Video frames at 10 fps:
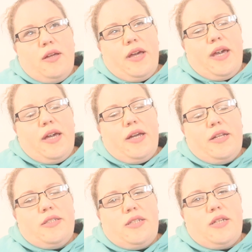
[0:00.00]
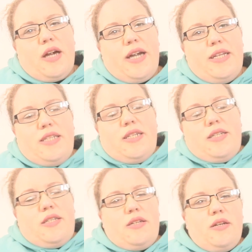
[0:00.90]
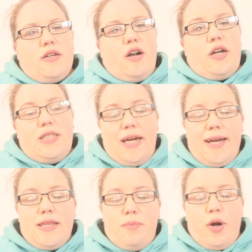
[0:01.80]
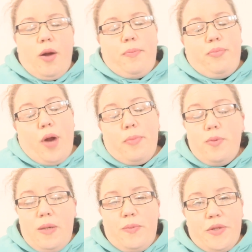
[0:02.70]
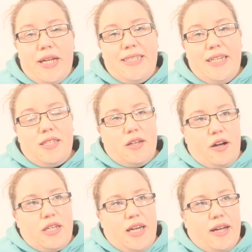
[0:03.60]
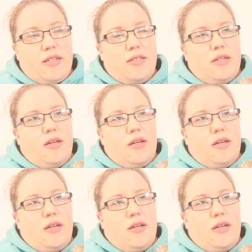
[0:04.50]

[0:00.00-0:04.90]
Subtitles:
And I did contact the proper people that I needed to contact.